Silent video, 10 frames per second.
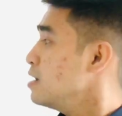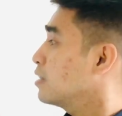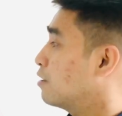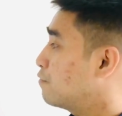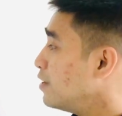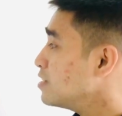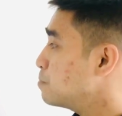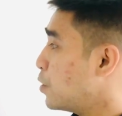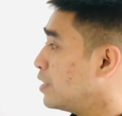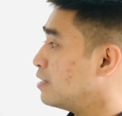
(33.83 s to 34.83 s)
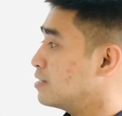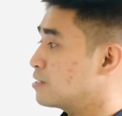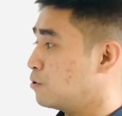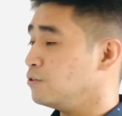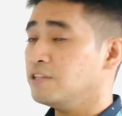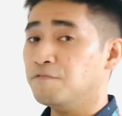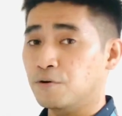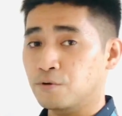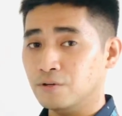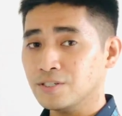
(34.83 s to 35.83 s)
The fixed point is called the
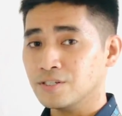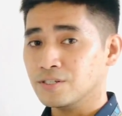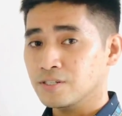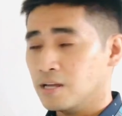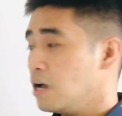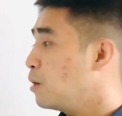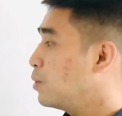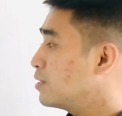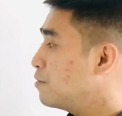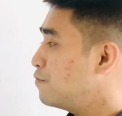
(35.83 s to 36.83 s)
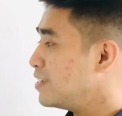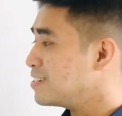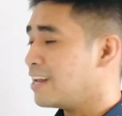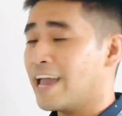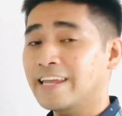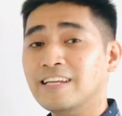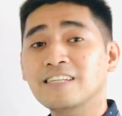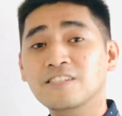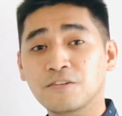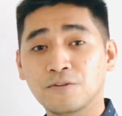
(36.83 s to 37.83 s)
focus, while the fixed line
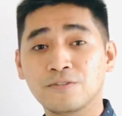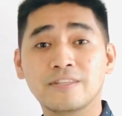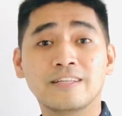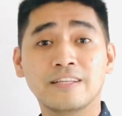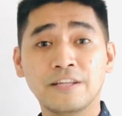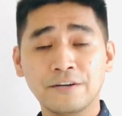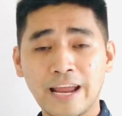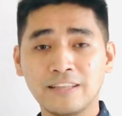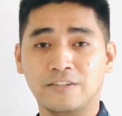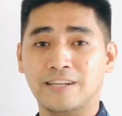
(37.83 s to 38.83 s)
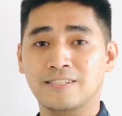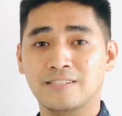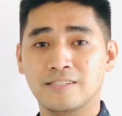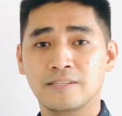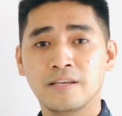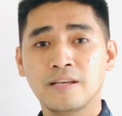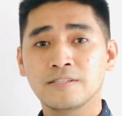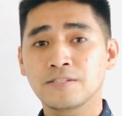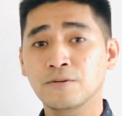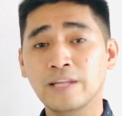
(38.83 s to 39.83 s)
is called the directrix.
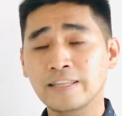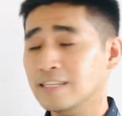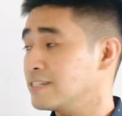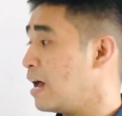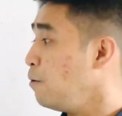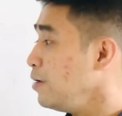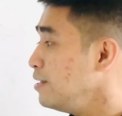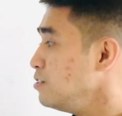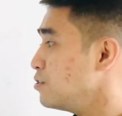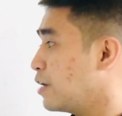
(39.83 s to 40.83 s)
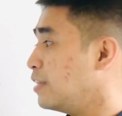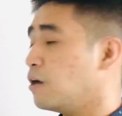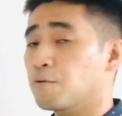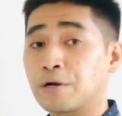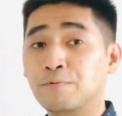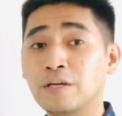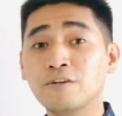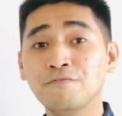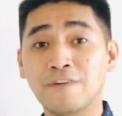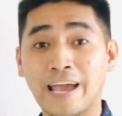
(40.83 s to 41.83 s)
So let us now illustrate where we
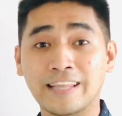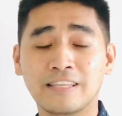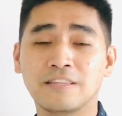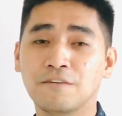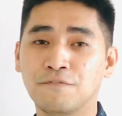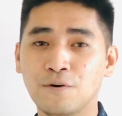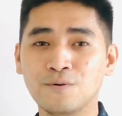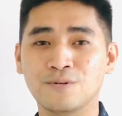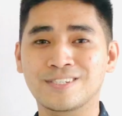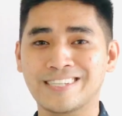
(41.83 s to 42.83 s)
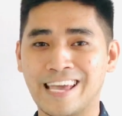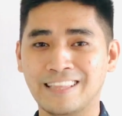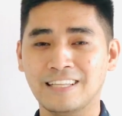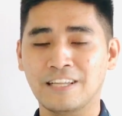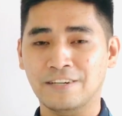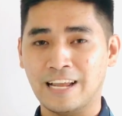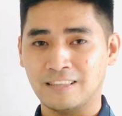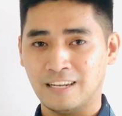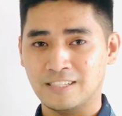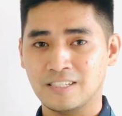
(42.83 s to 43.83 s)
could find the focus and the
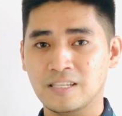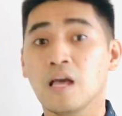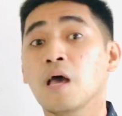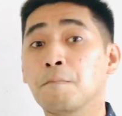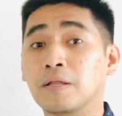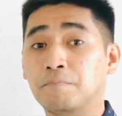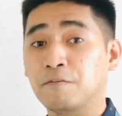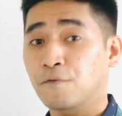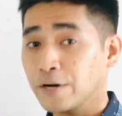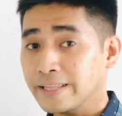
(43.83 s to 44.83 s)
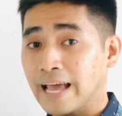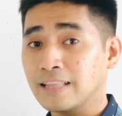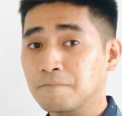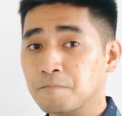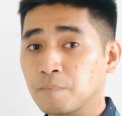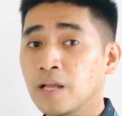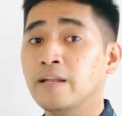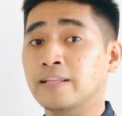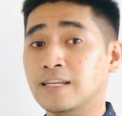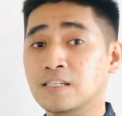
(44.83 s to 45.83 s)
directrix. But before that,
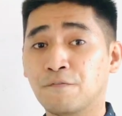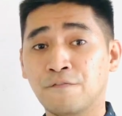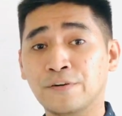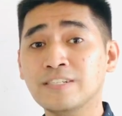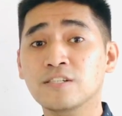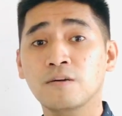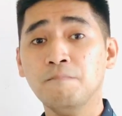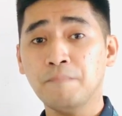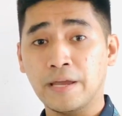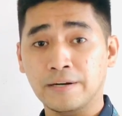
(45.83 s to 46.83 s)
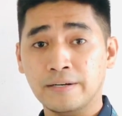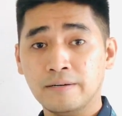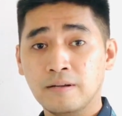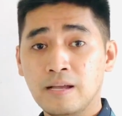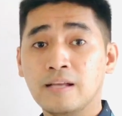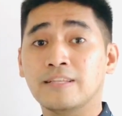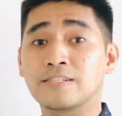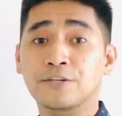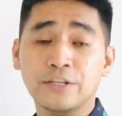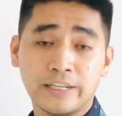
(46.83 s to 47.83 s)
let us first compare the
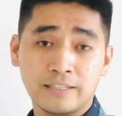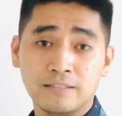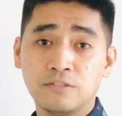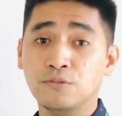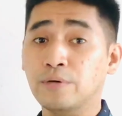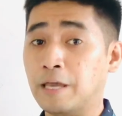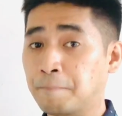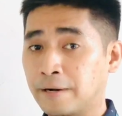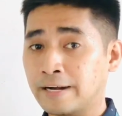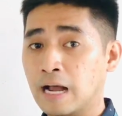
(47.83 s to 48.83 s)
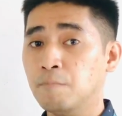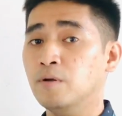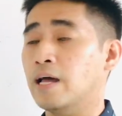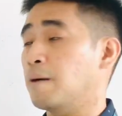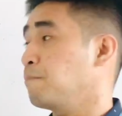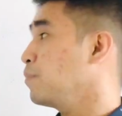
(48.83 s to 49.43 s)
circle to a parabola.